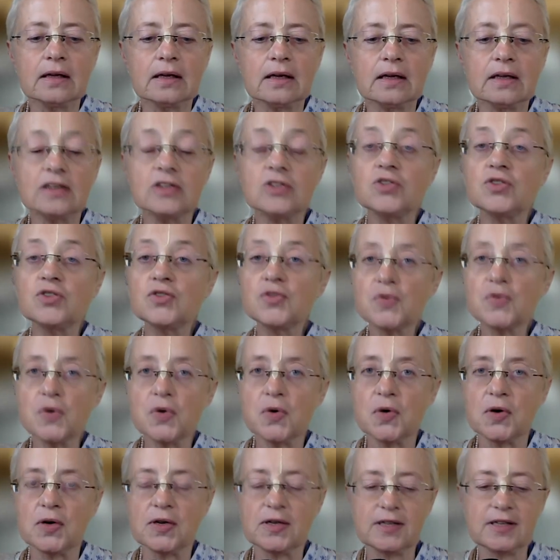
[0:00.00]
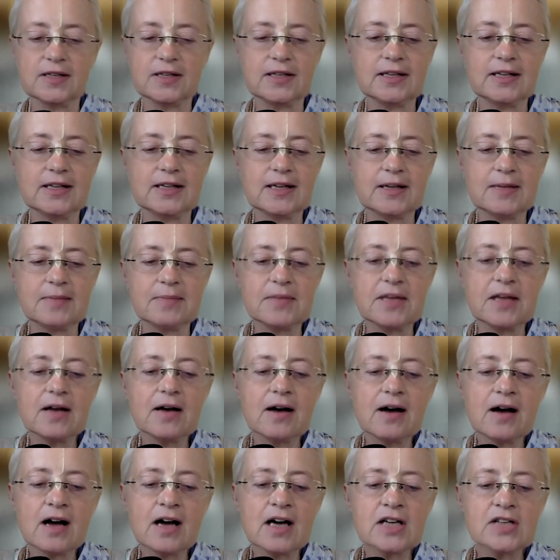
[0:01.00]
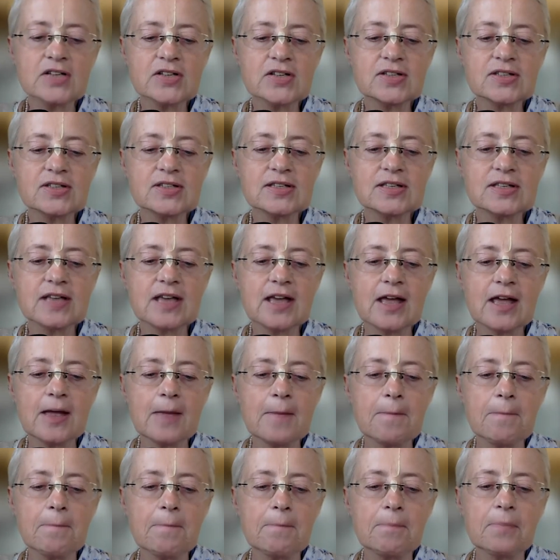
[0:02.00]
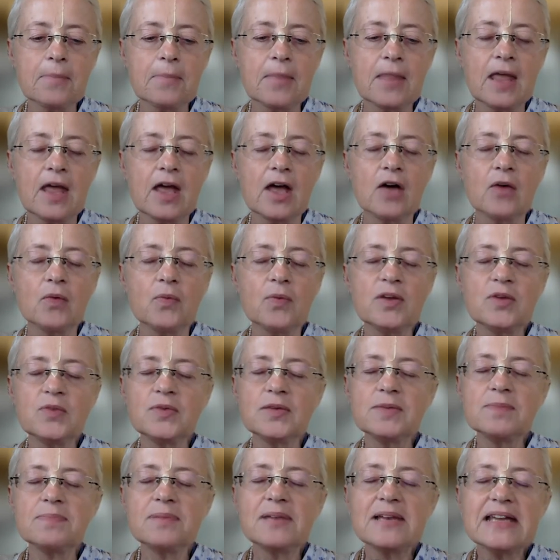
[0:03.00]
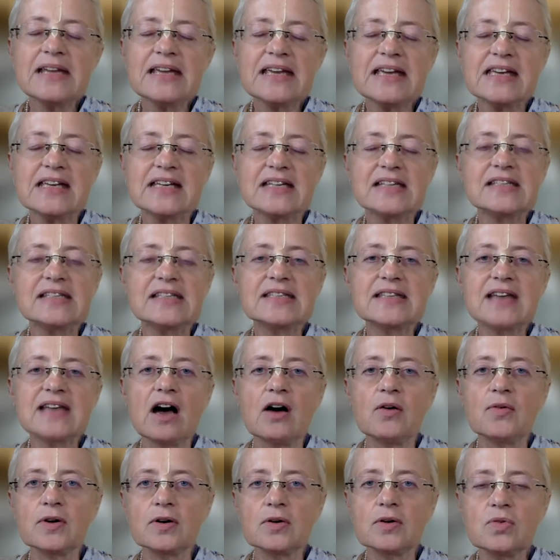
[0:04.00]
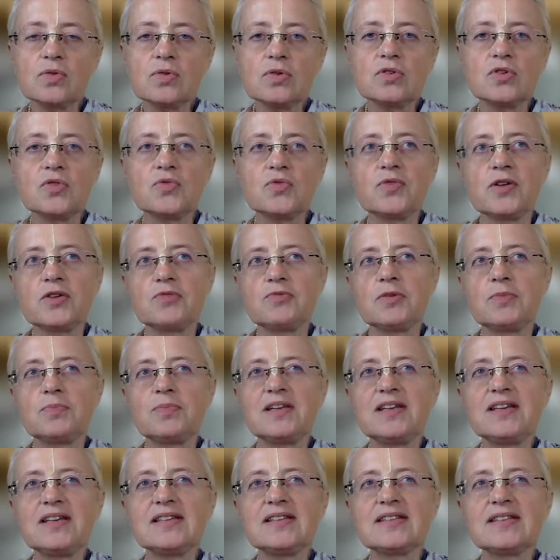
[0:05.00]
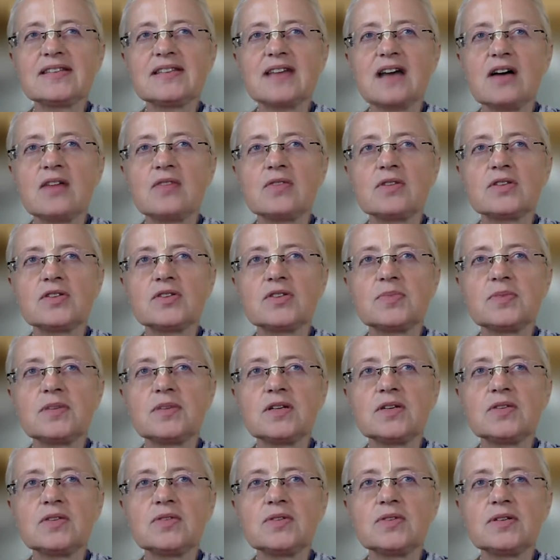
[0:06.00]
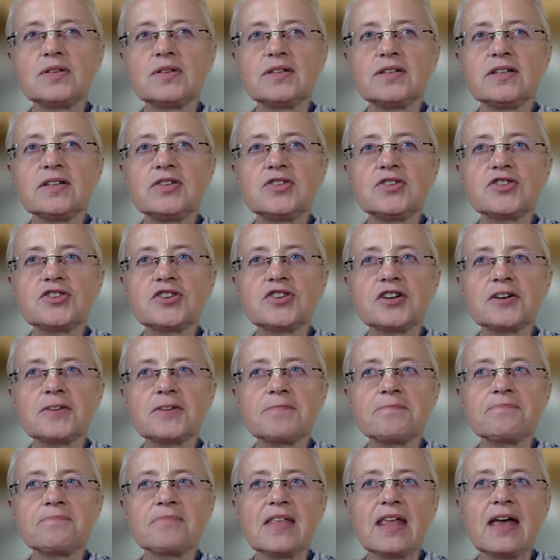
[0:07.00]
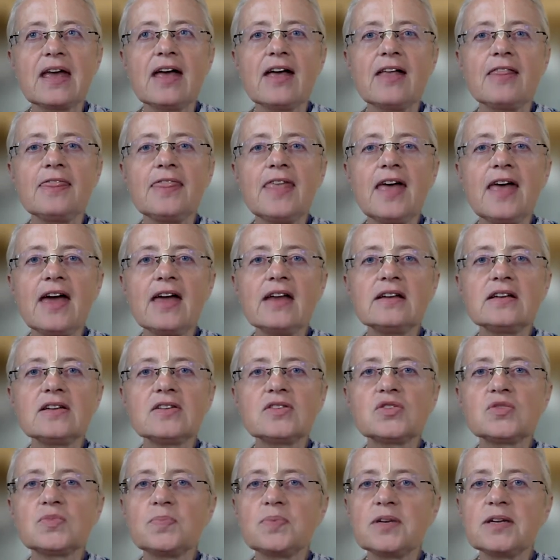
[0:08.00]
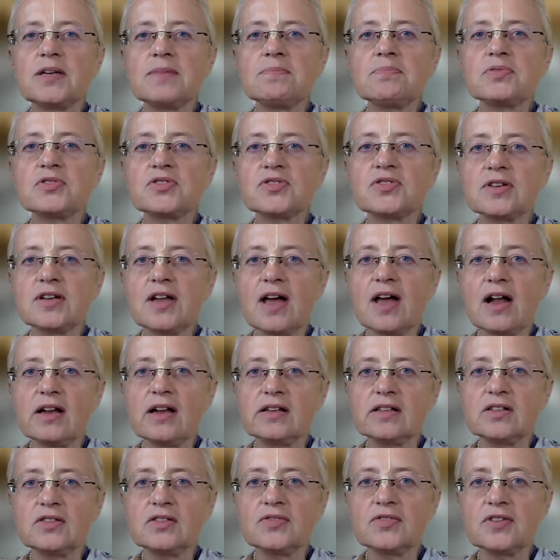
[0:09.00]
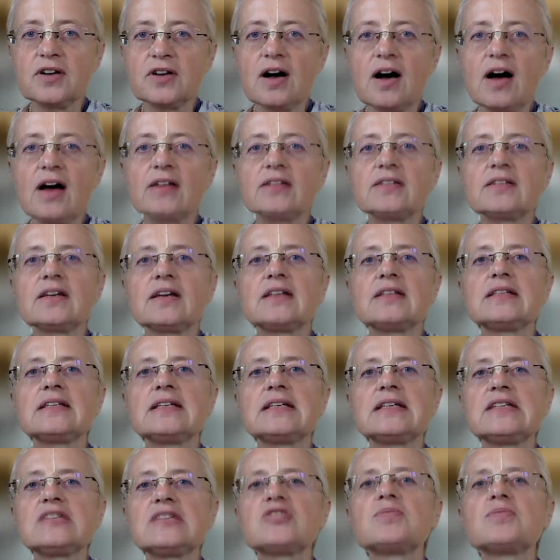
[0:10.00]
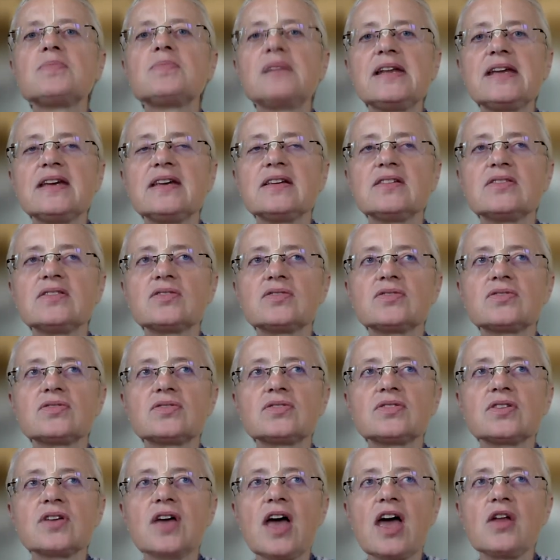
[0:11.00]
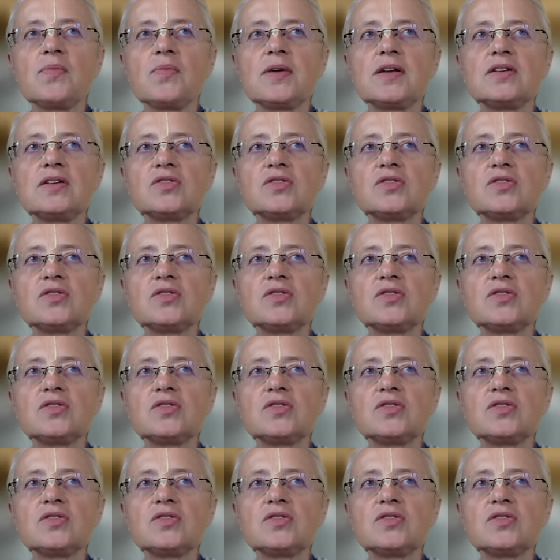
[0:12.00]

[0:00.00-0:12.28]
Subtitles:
the truth, because when we please our guru, when we please our spiritual teacher, then the Supreme Personality of Godhead is pleased. And when